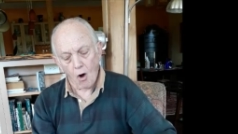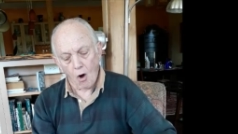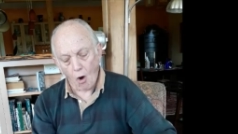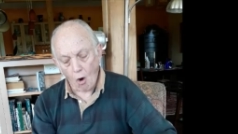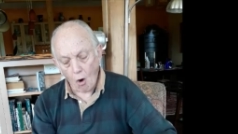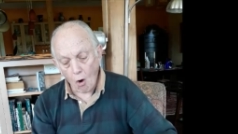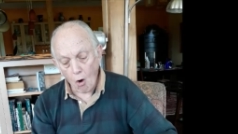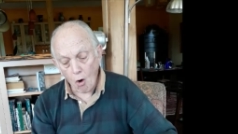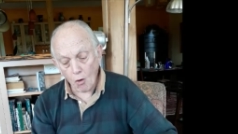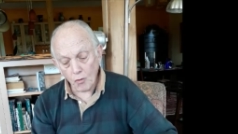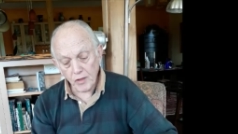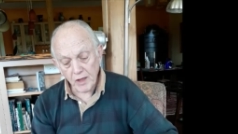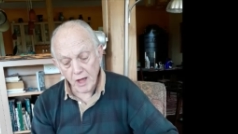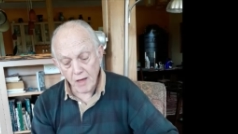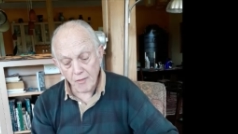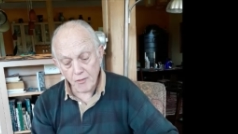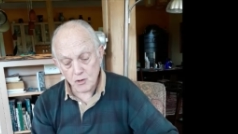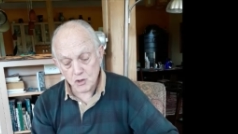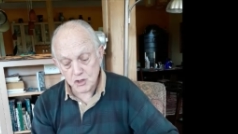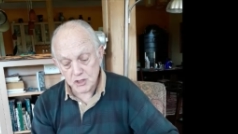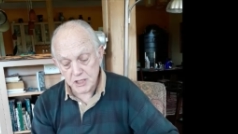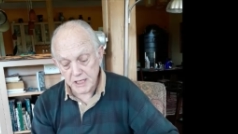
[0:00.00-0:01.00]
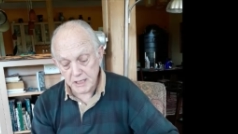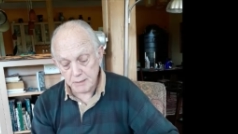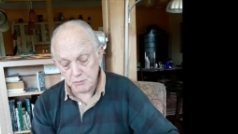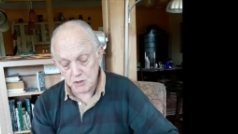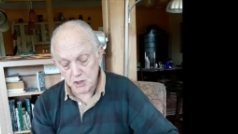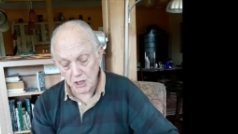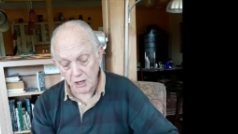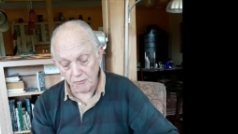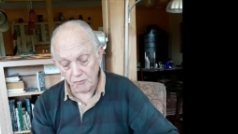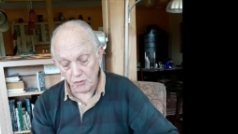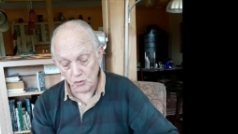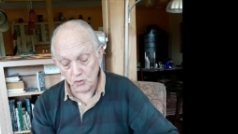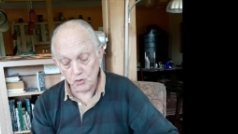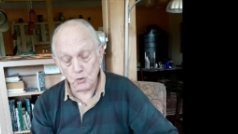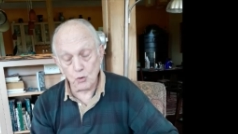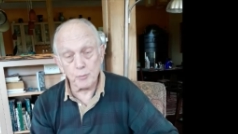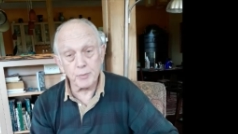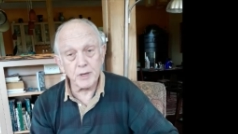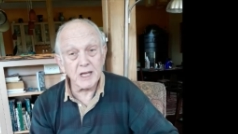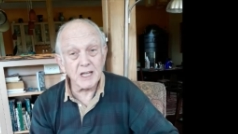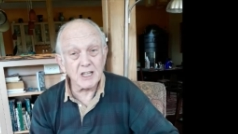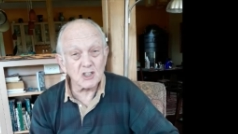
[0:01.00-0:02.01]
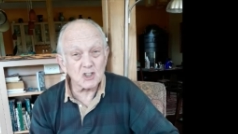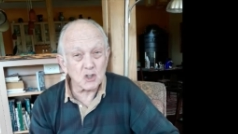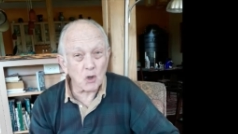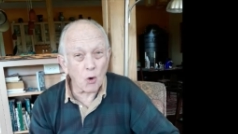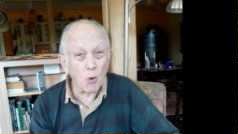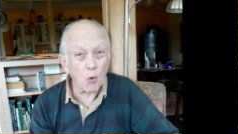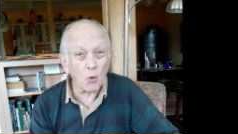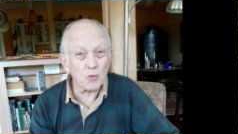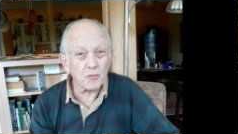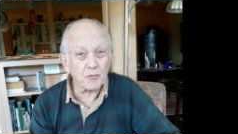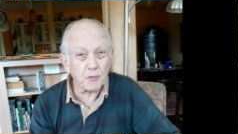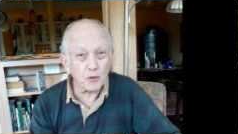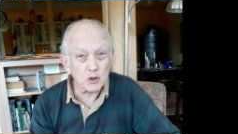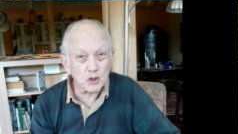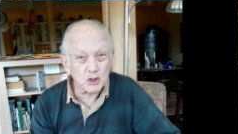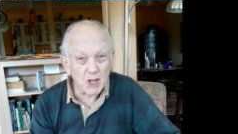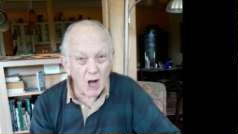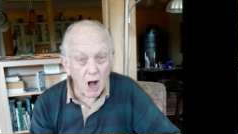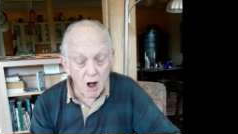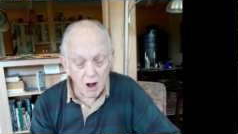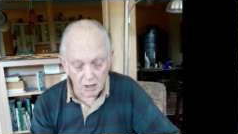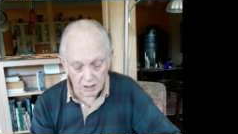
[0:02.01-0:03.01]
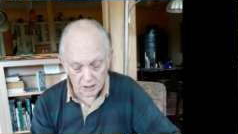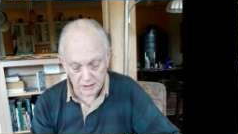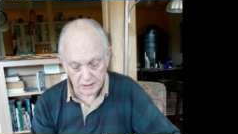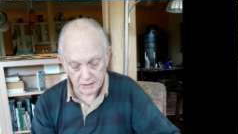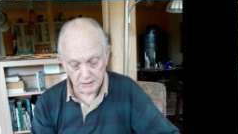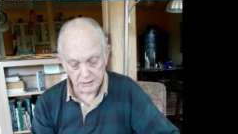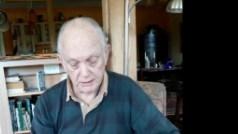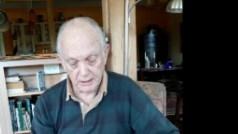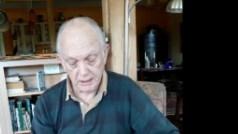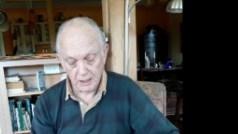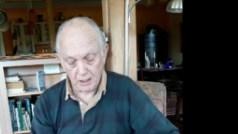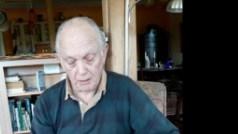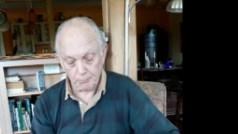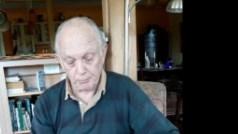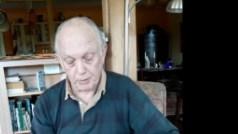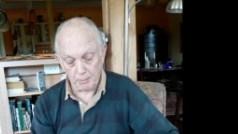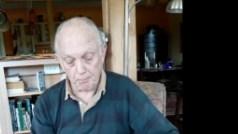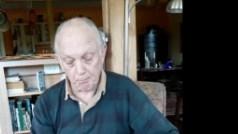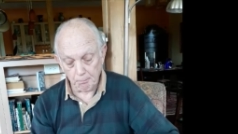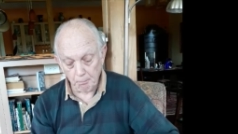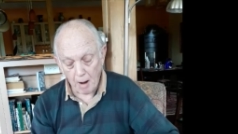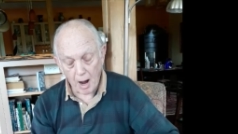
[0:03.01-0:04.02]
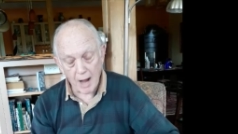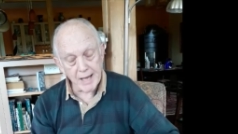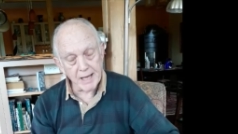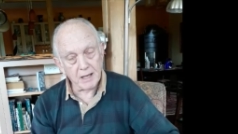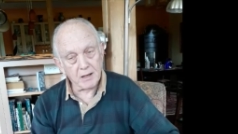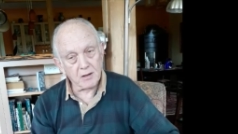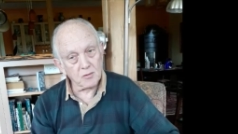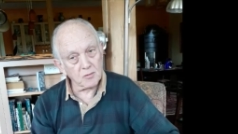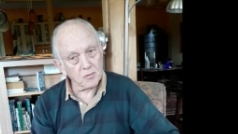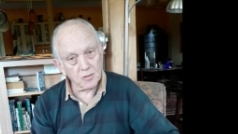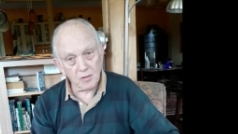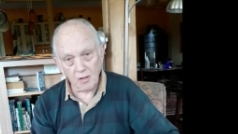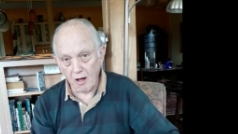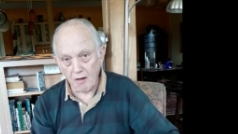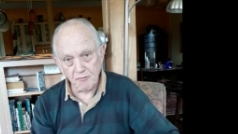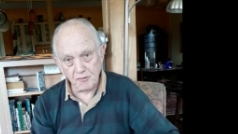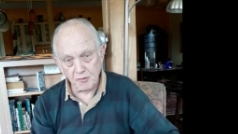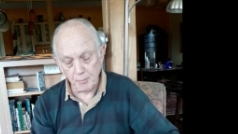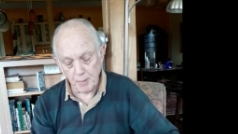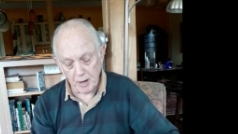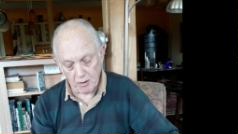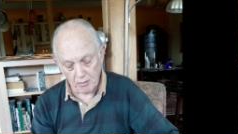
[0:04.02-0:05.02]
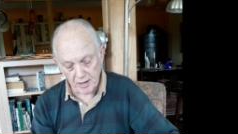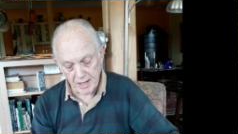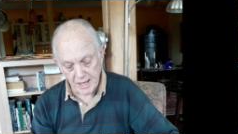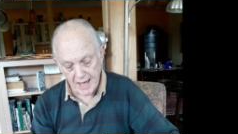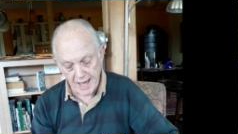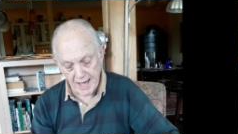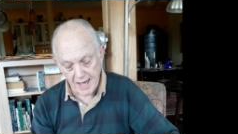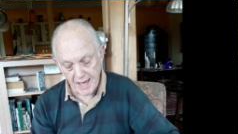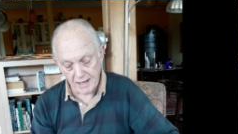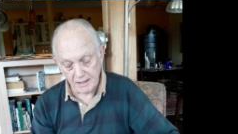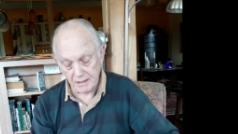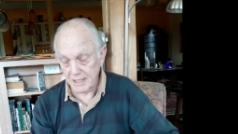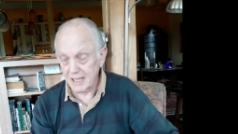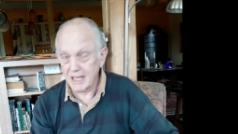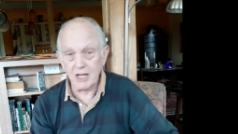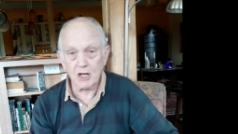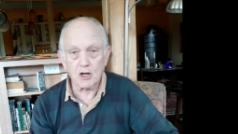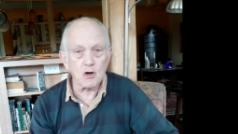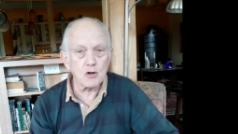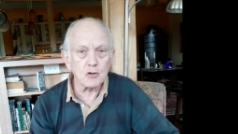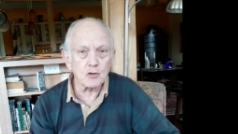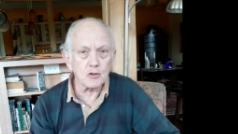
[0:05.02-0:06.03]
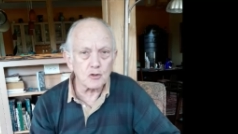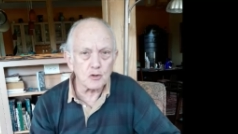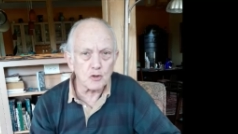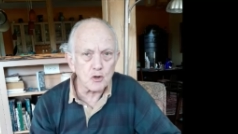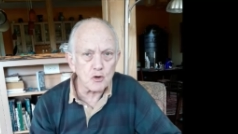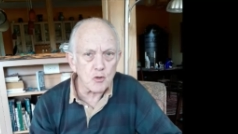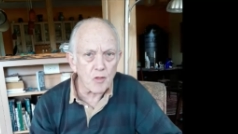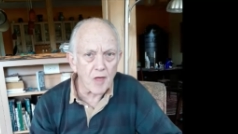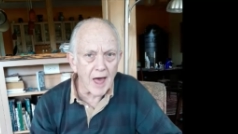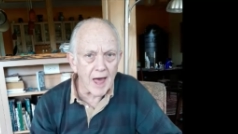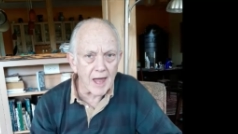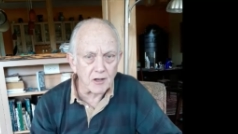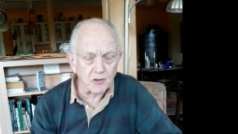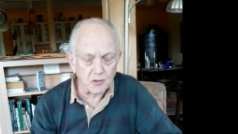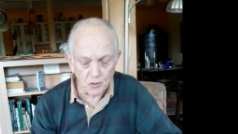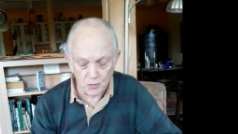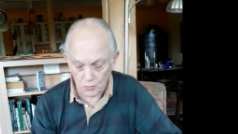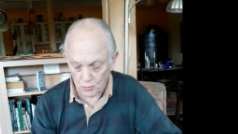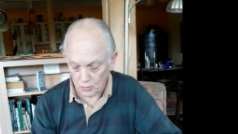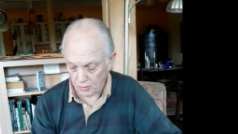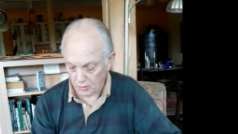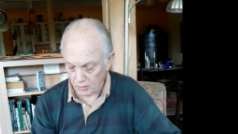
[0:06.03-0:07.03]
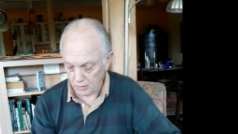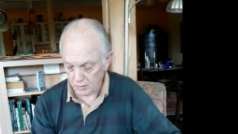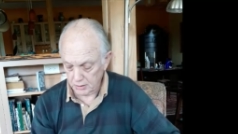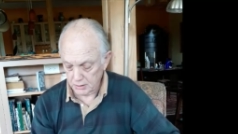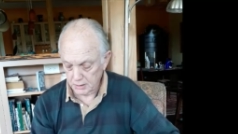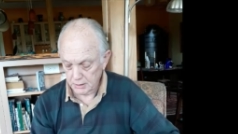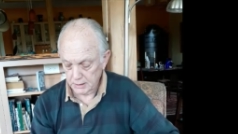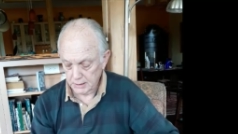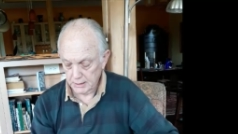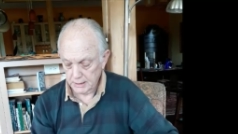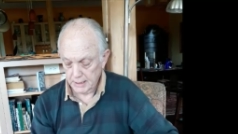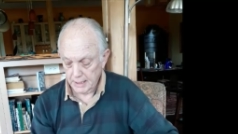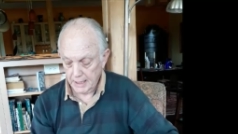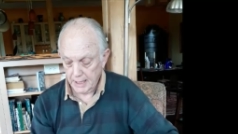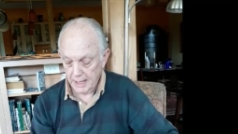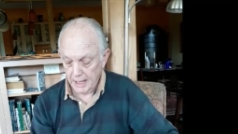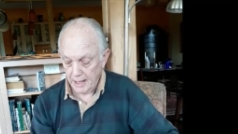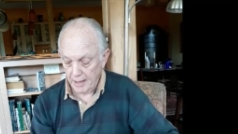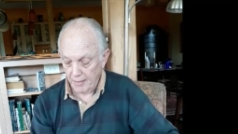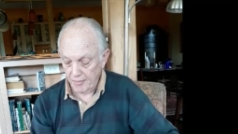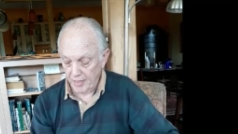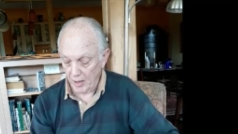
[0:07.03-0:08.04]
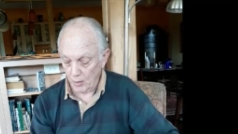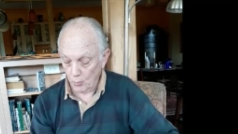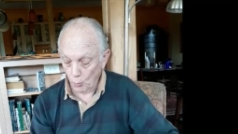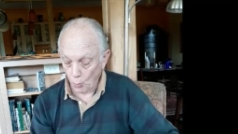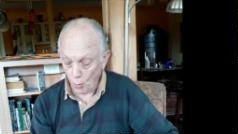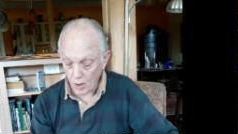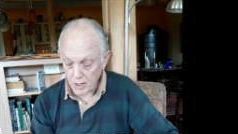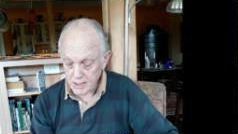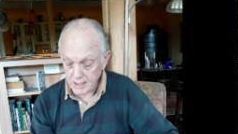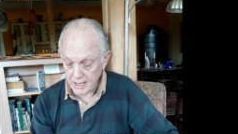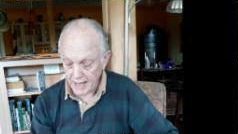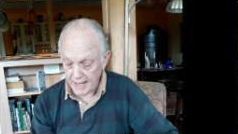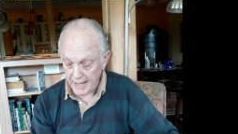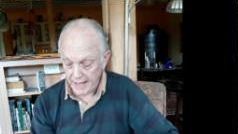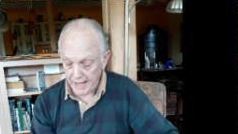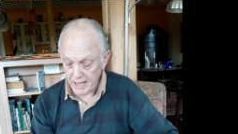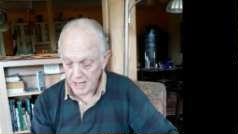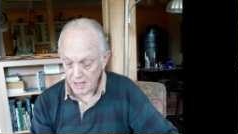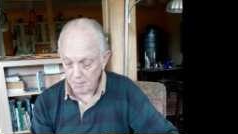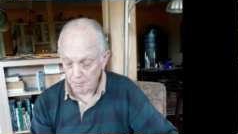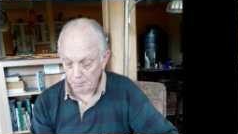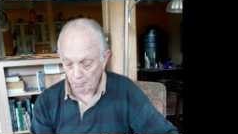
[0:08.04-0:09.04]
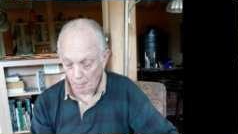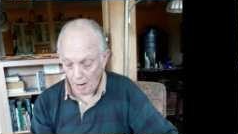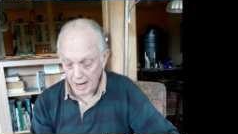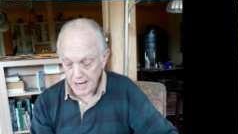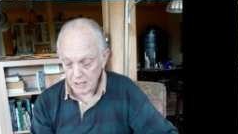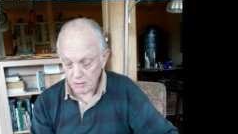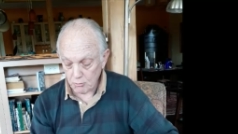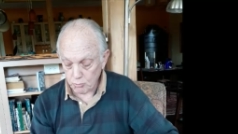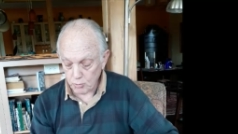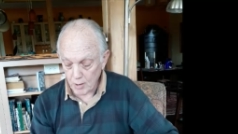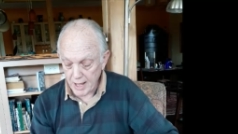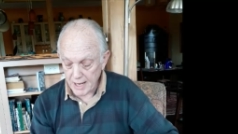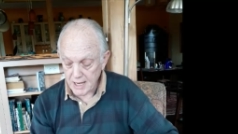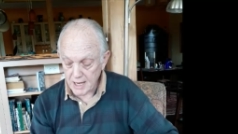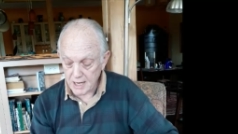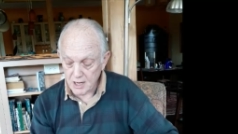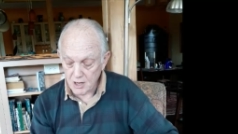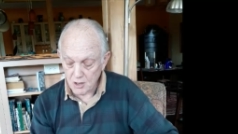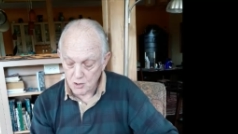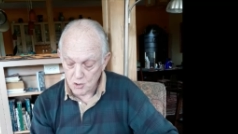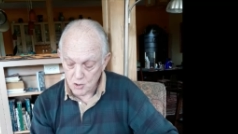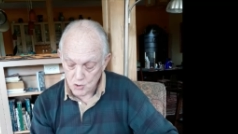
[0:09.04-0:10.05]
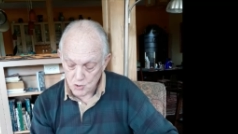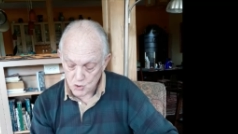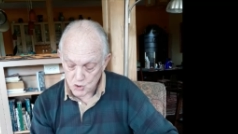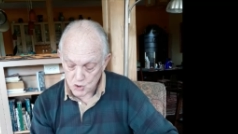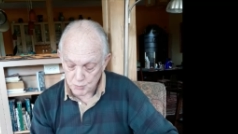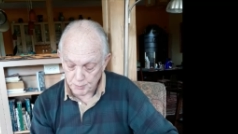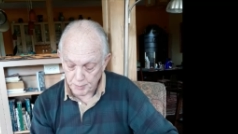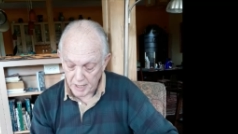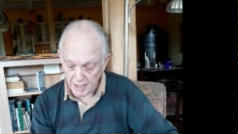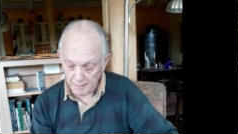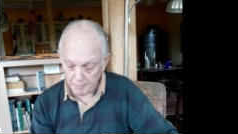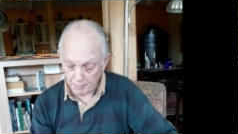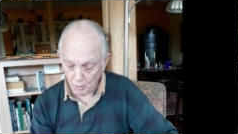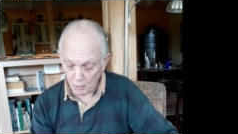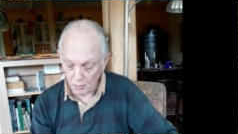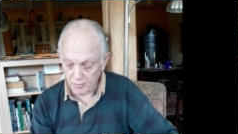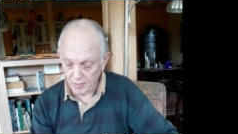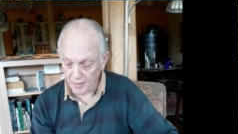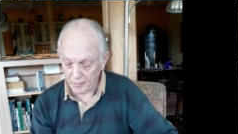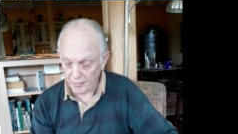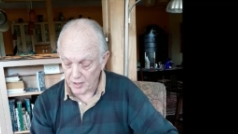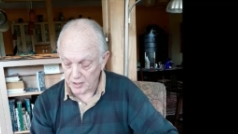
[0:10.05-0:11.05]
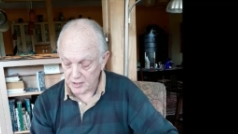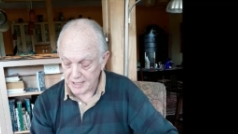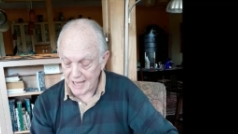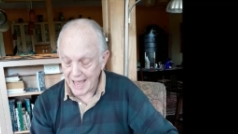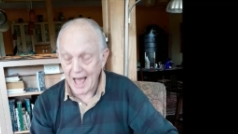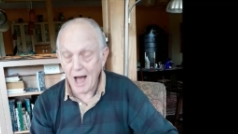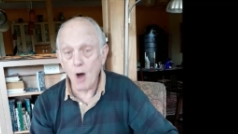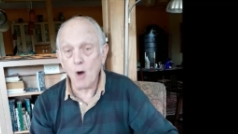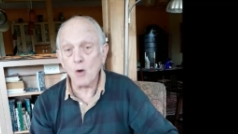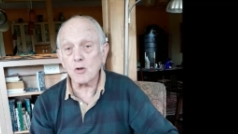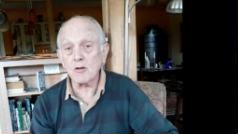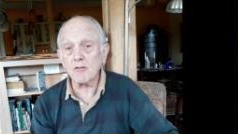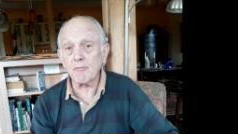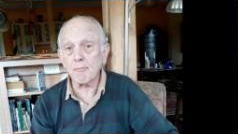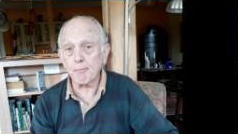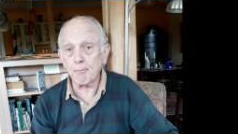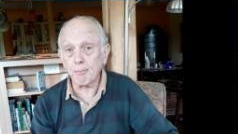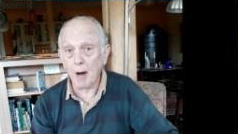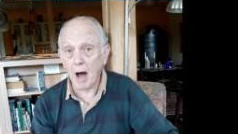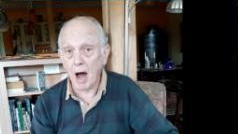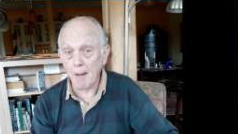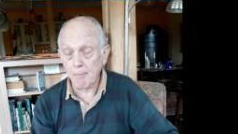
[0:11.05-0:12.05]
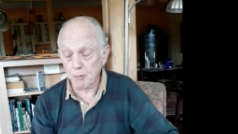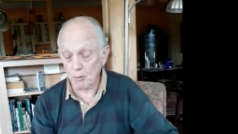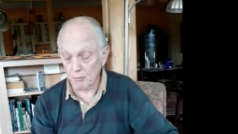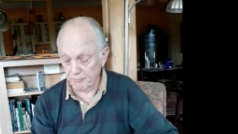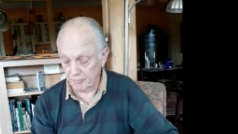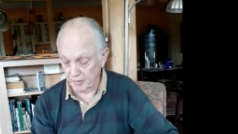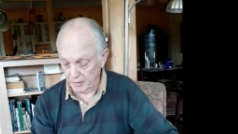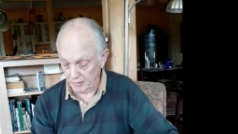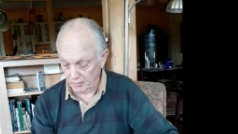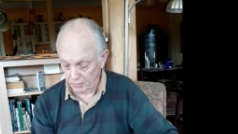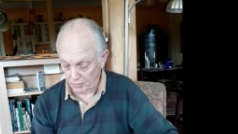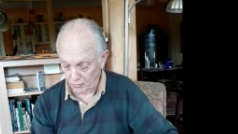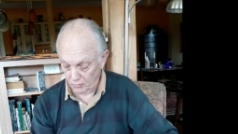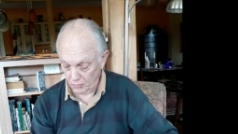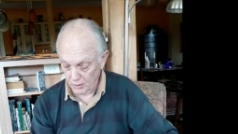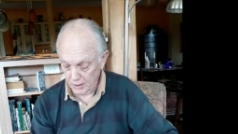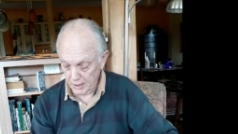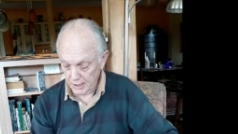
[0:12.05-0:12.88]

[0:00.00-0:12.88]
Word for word: All the other steam shovels were being sold for junk, but Mike loved Mary Ann. He couldn't do that to her. Then one day, Mike read in a newspaper that the town of Popperville